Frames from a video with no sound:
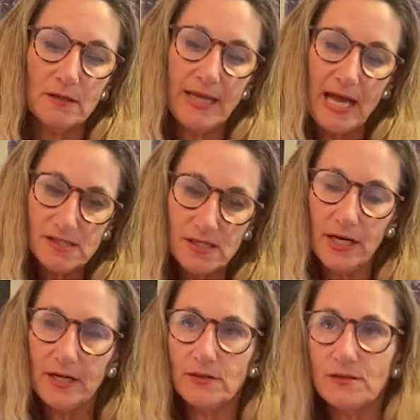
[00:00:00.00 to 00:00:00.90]
cast
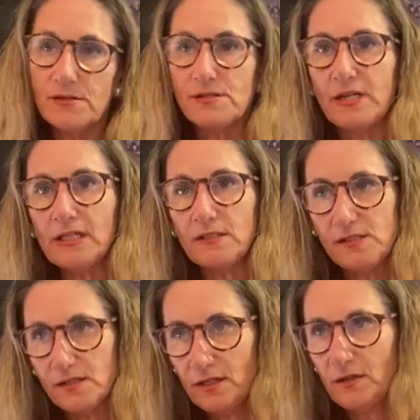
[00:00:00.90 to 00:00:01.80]
iron,
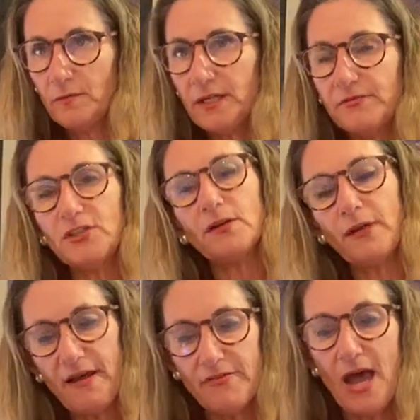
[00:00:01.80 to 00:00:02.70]
stainless steel, but if you
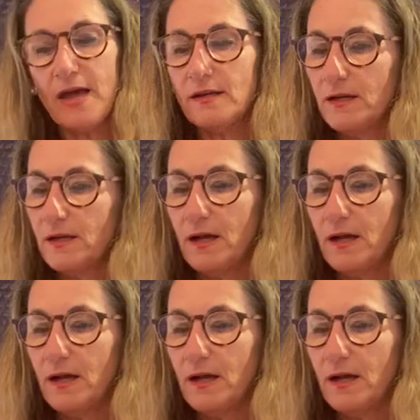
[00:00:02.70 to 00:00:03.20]
don't have that,